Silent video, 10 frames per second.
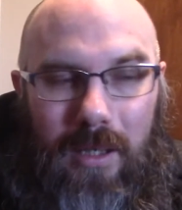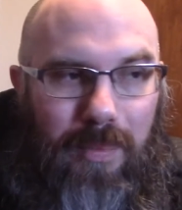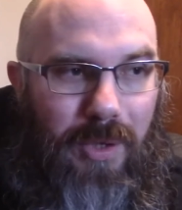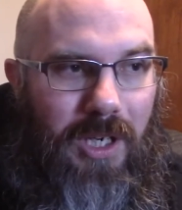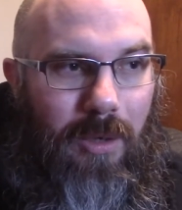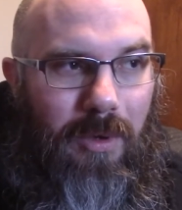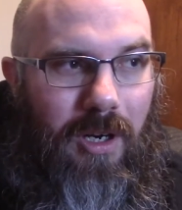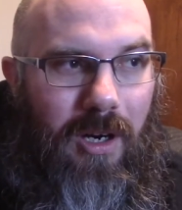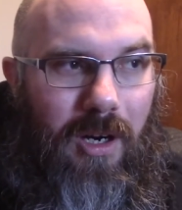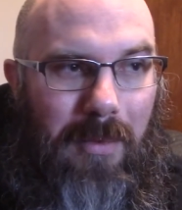But here we
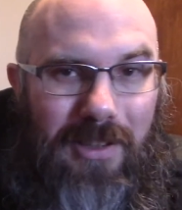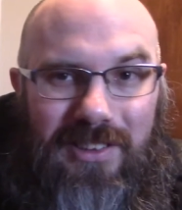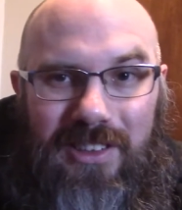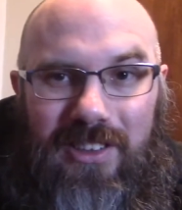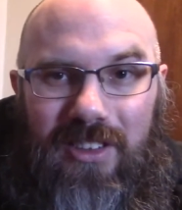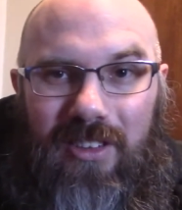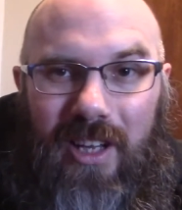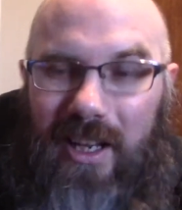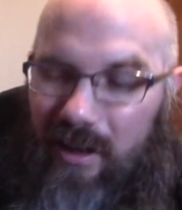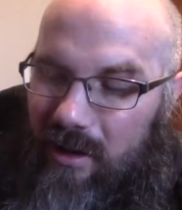are about 6 years
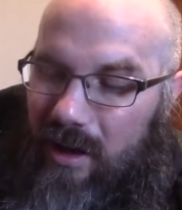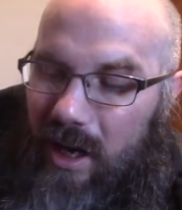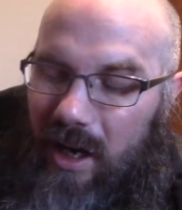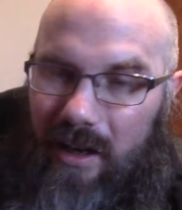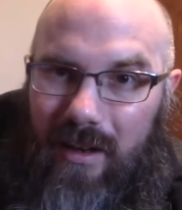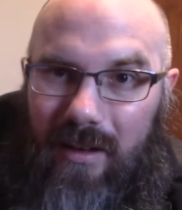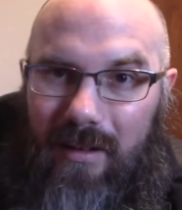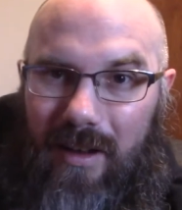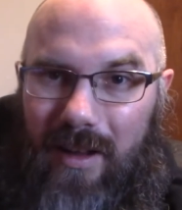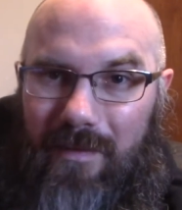later, and
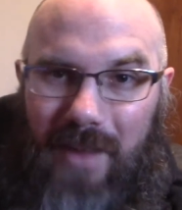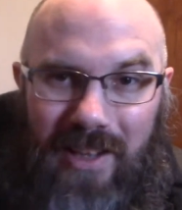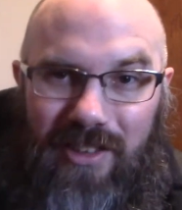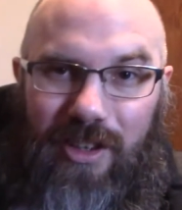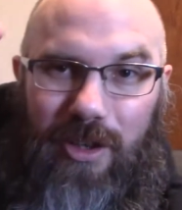that's your